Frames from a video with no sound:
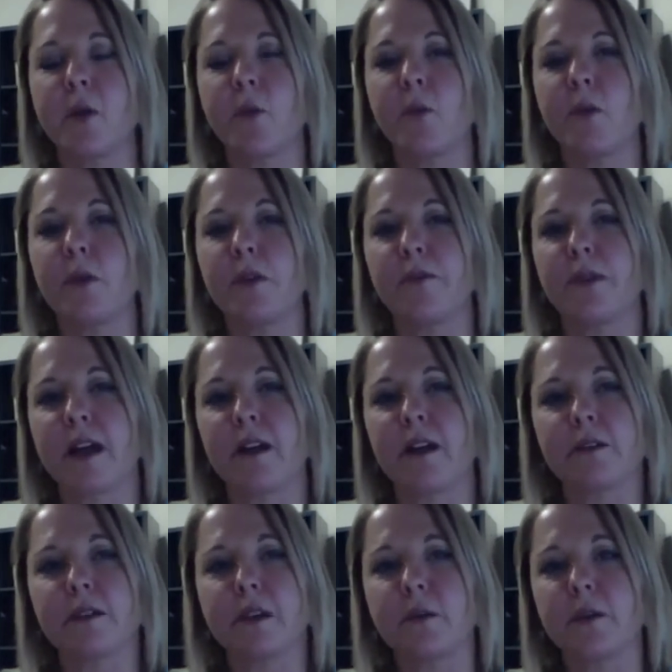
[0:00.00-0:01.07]
What we
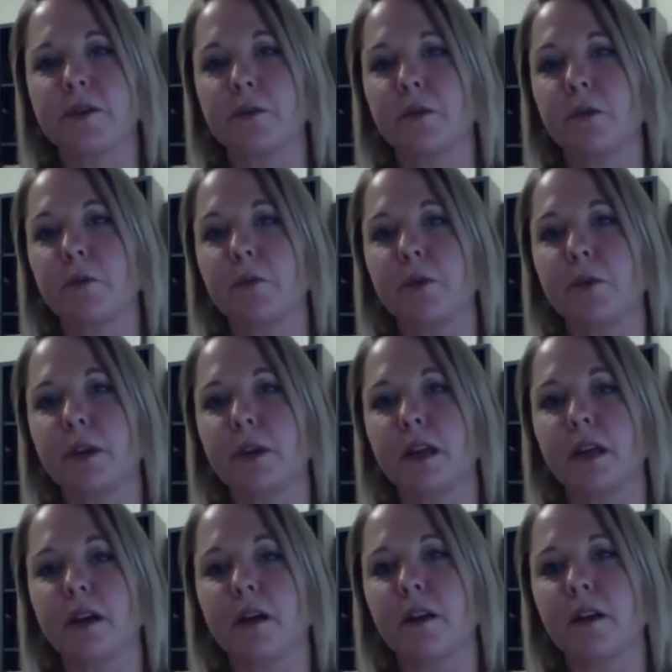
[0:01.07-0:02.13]
found though is we were
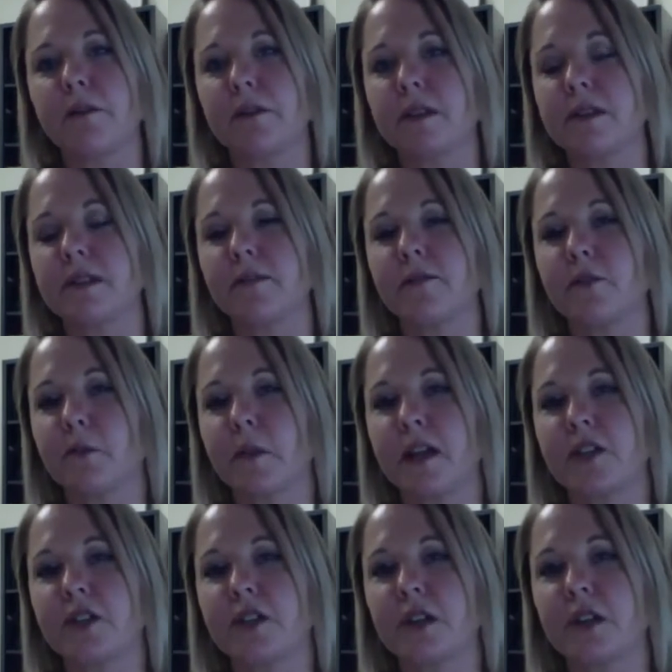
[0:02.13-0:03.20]
putting all of this
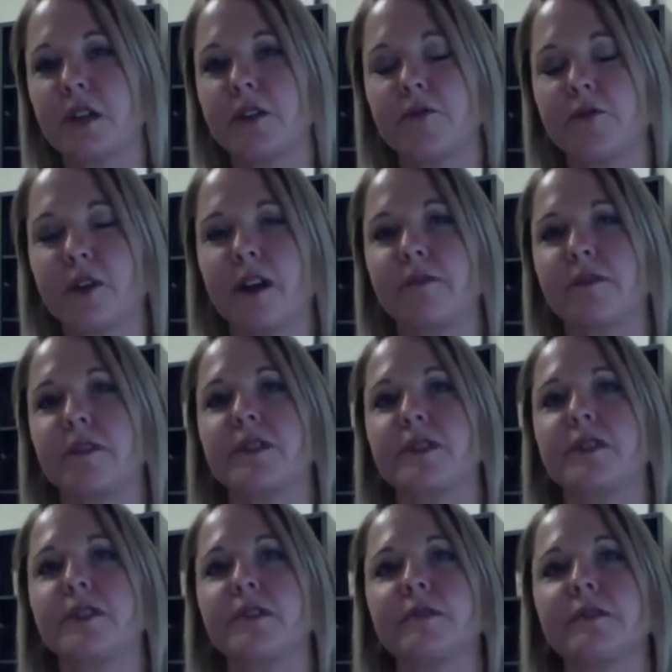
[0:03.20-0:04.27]
information in front of the
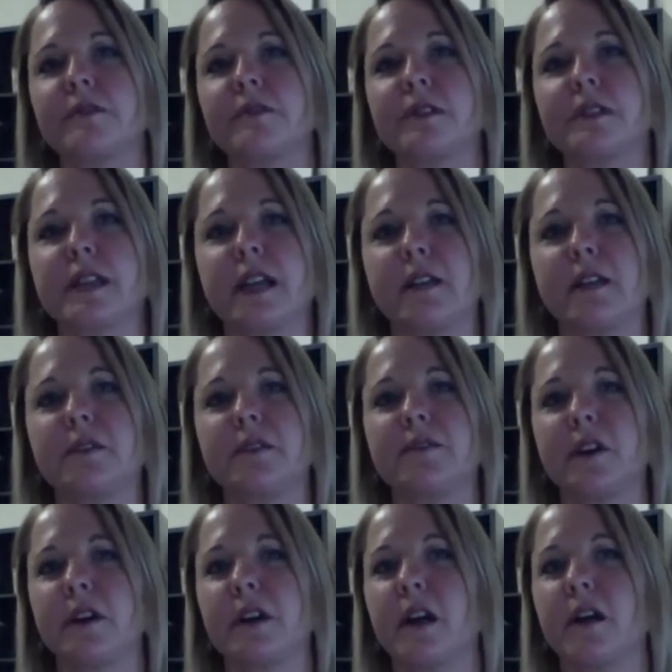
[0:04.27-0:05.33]
students, and it was
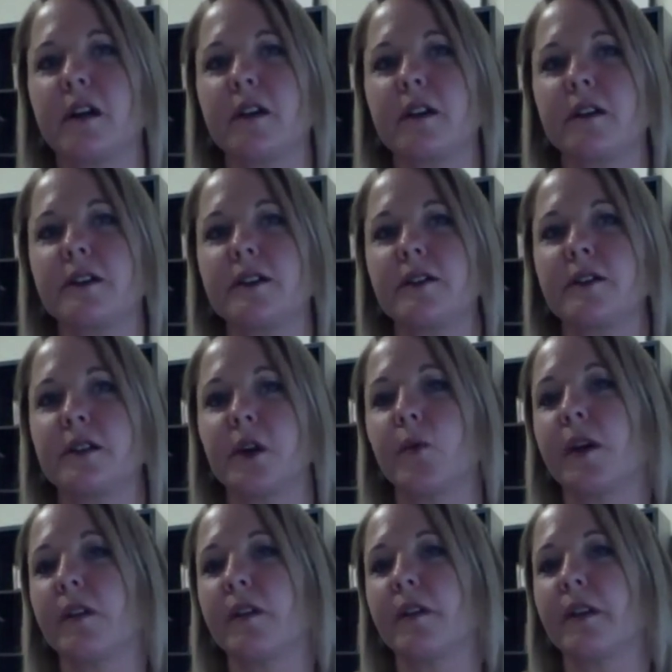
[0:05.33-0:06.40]
very hard to know
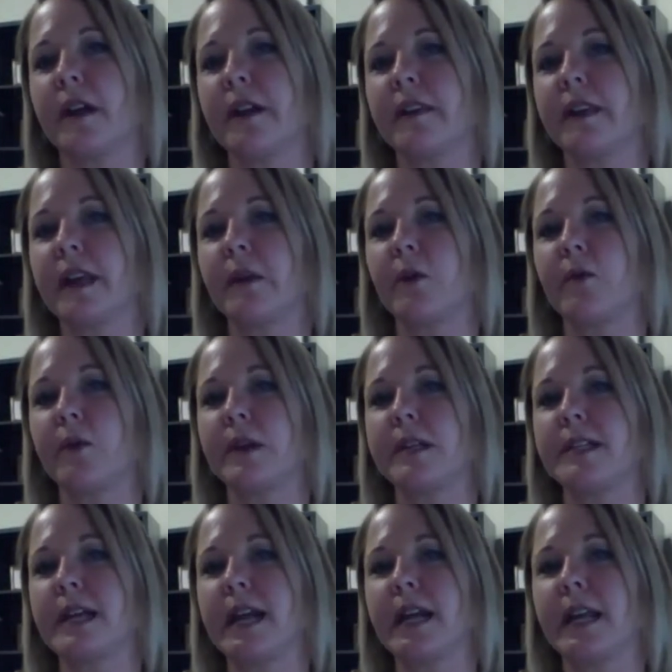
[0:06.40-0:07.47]
whether or not they were
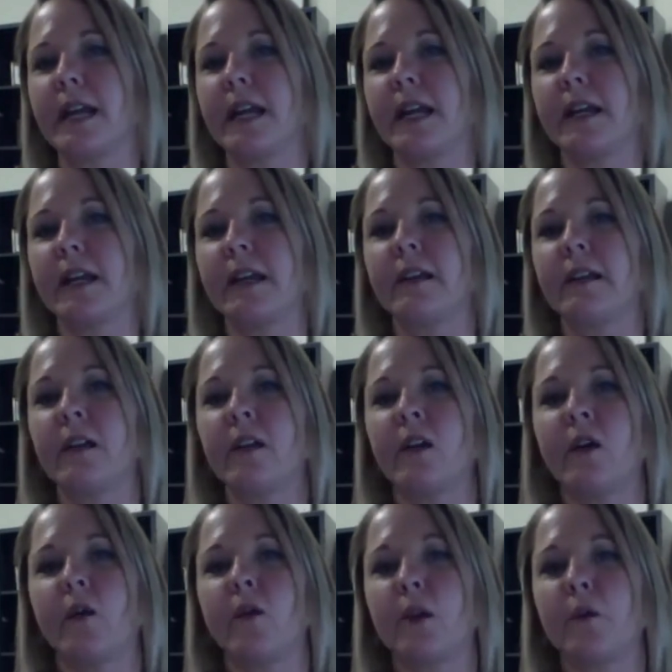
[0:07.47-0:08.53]
retaining it
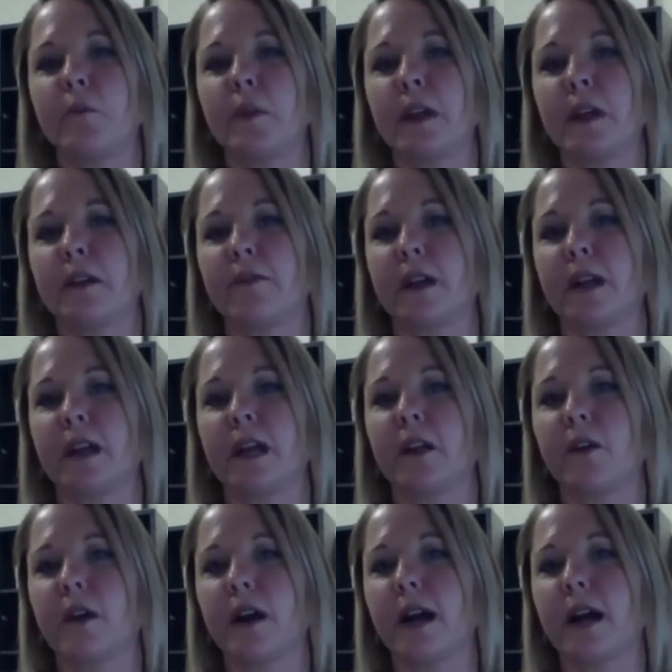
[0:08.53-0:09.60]
or
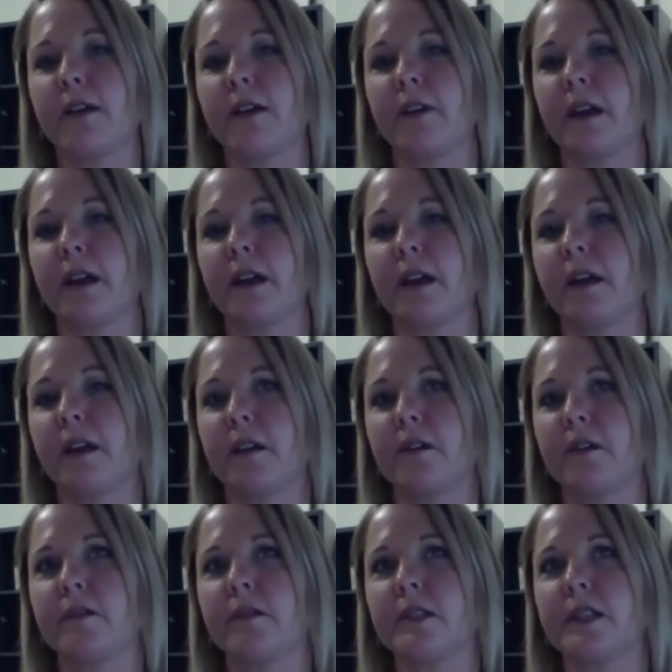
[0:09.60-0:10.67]
benefiting or having,
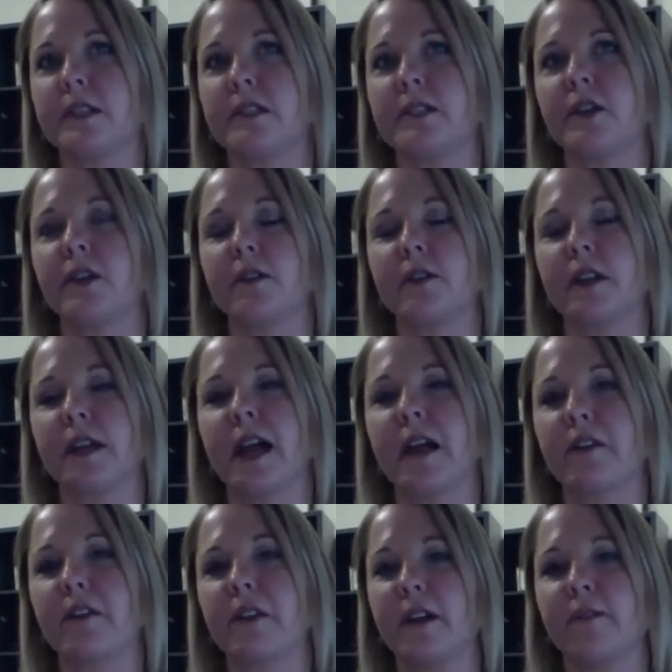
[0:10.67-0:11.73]
to even
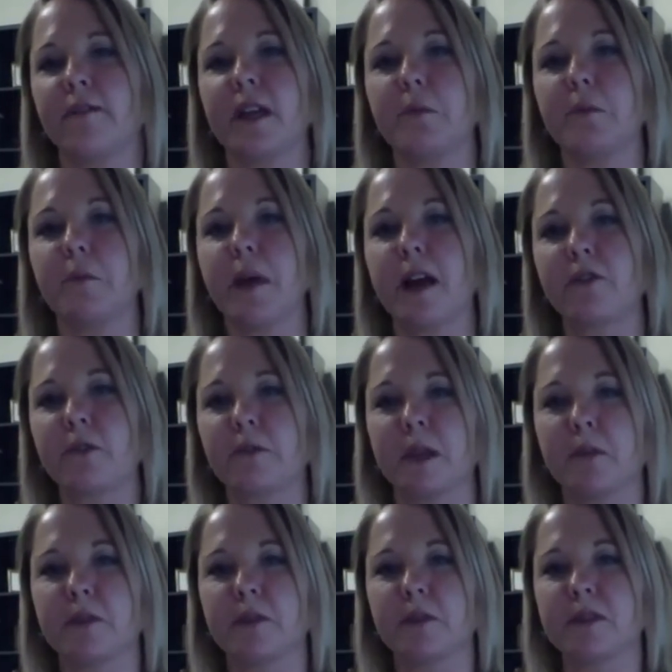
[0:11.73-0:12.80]
gather any feedback from
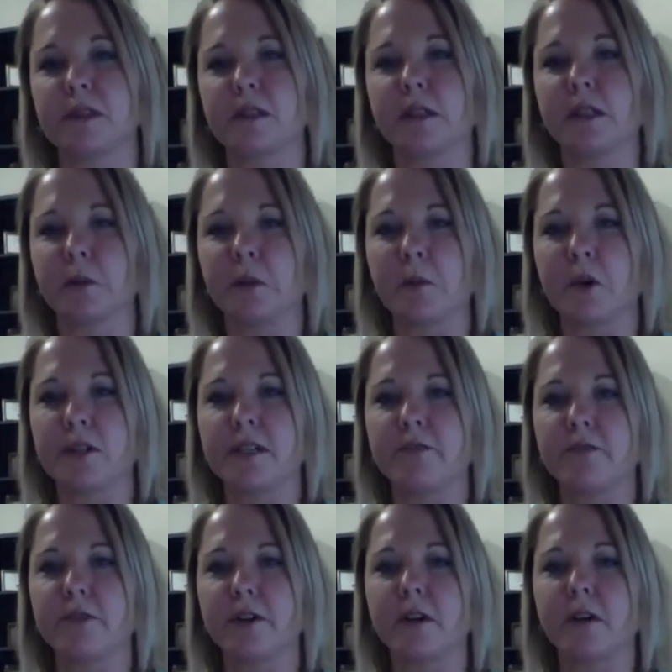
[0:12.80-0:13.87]
them was a little bit more
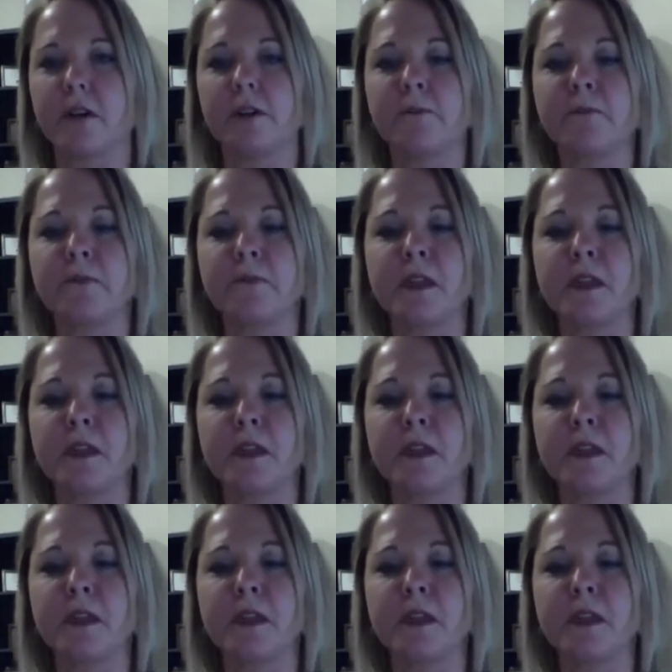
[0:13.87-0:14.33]
difficult.